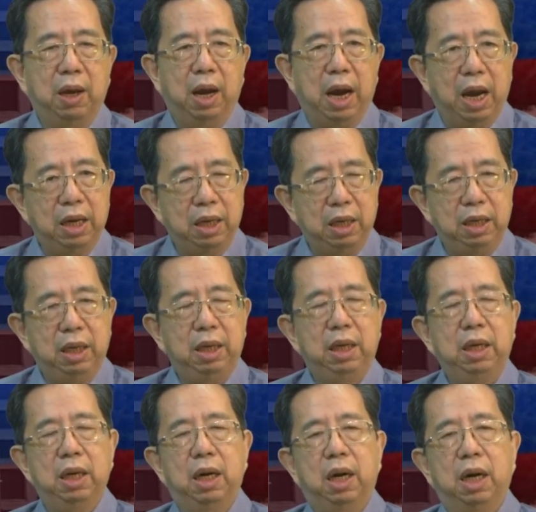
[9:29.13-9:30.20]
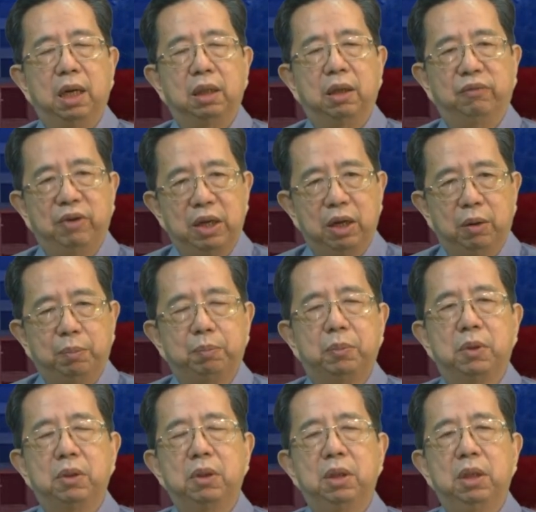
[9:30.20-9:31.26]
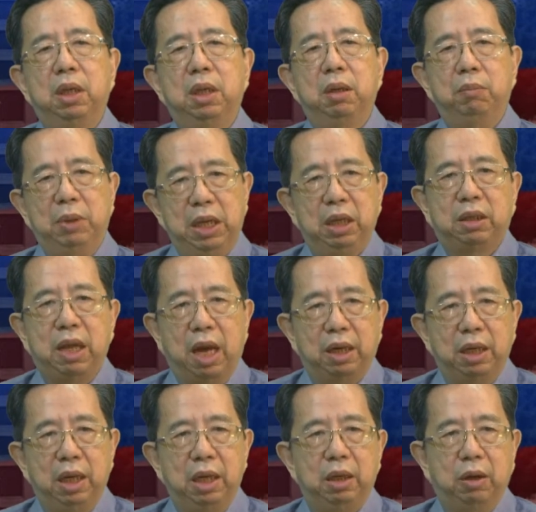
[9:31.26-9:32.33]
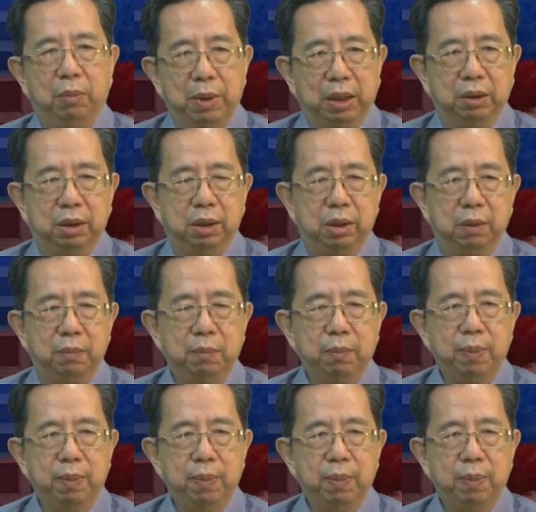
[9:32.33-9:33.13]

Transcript: highly developed military commander.